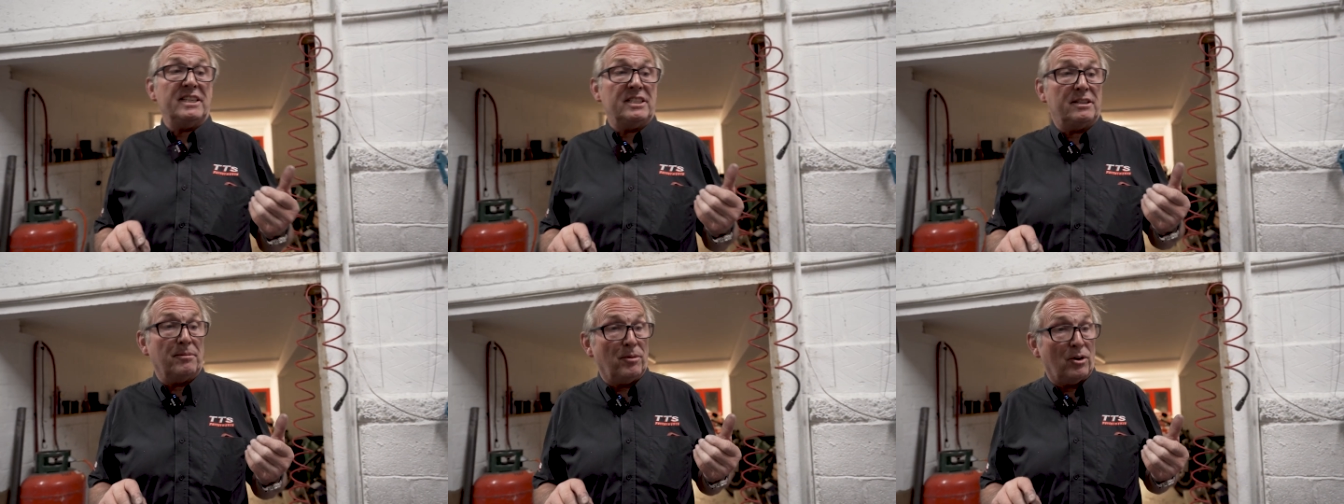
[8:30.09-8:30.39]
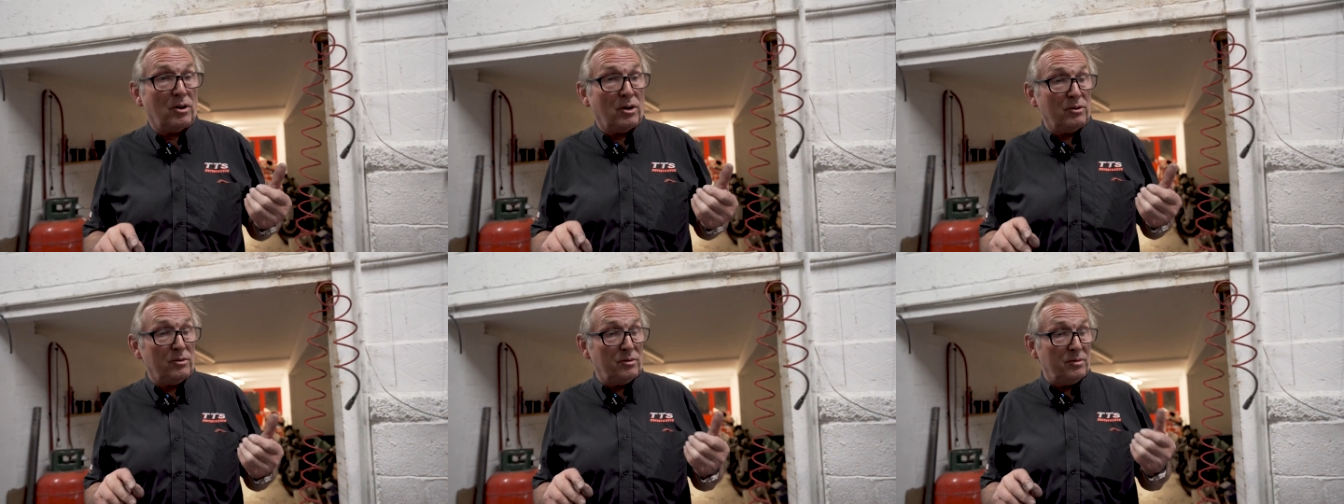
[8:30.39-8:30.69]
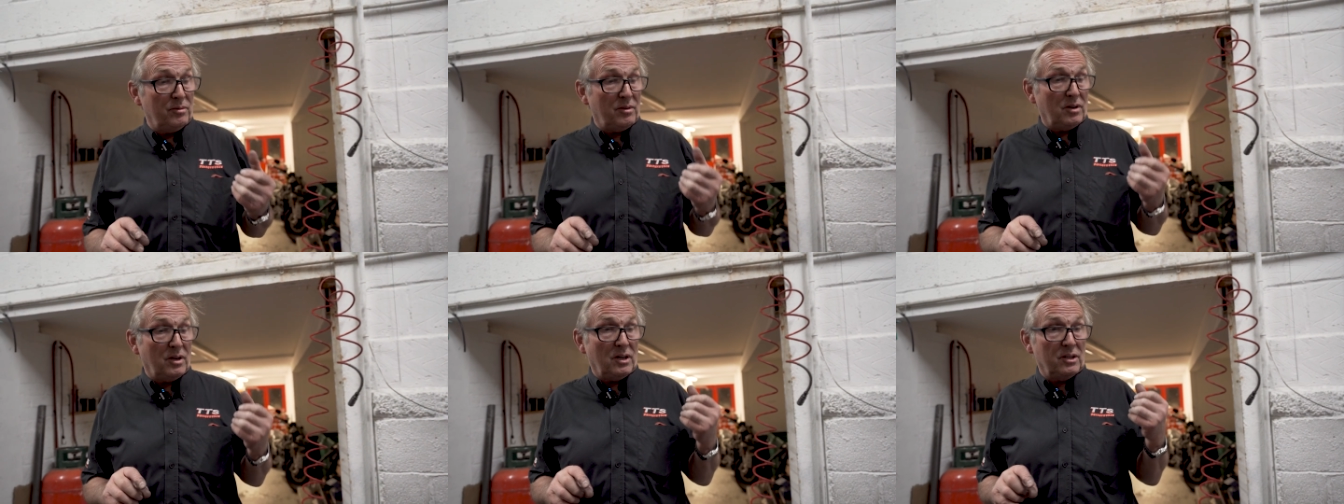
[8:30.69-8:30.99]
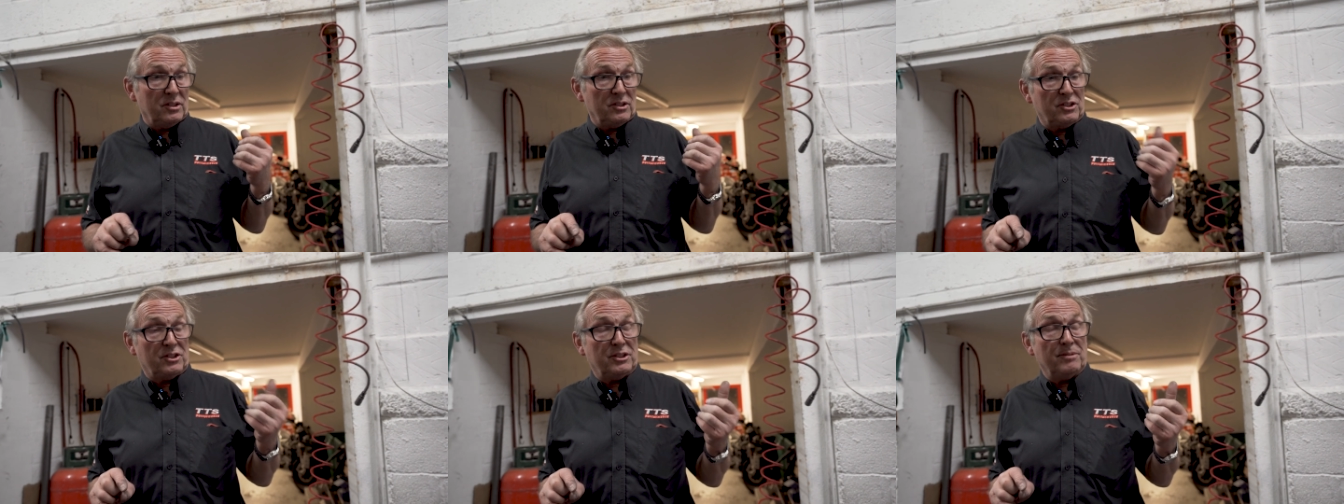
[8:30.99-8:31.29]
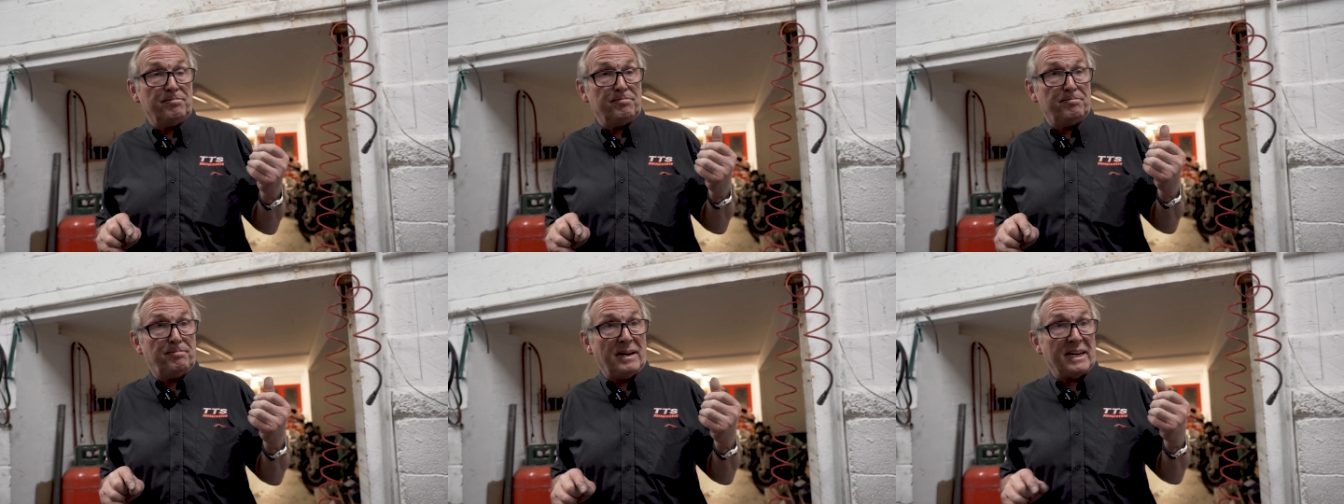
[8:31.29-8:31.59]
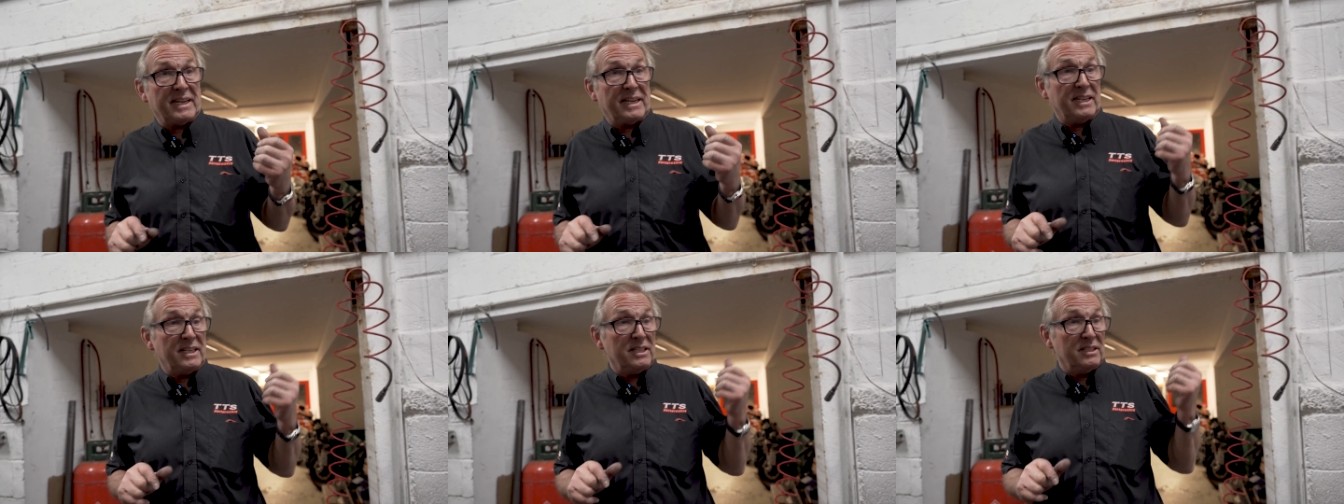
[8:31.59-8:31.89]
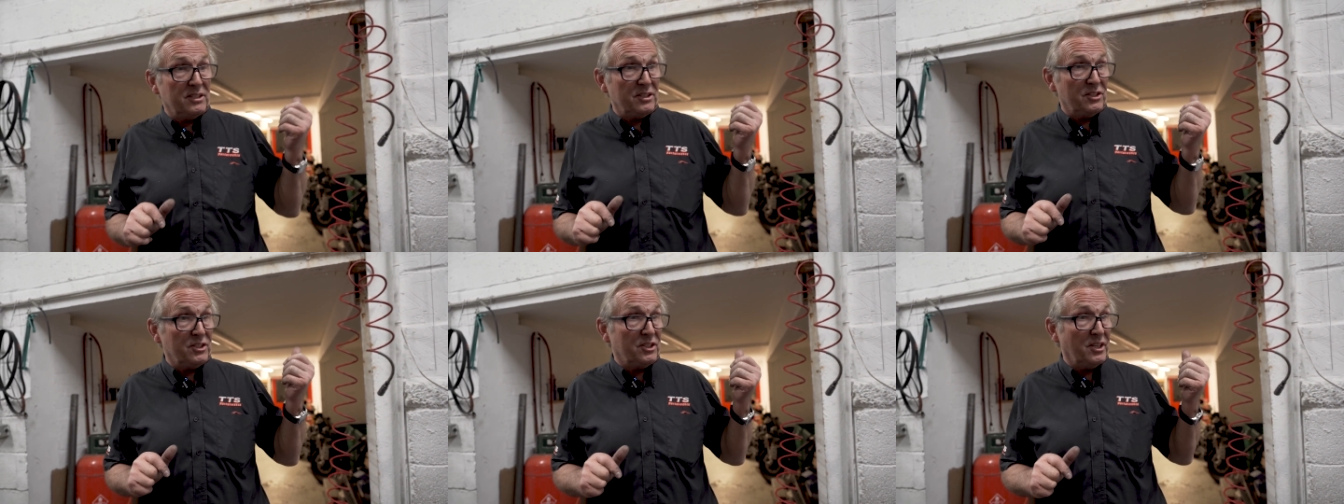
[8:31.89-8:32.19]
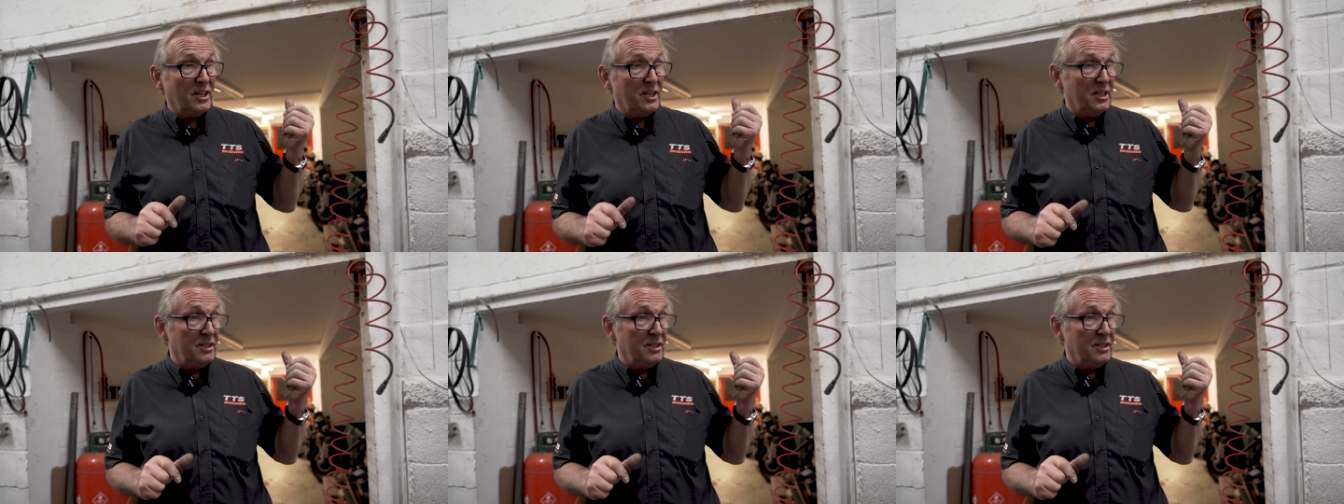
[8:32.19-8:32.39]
tomorrow on some packing and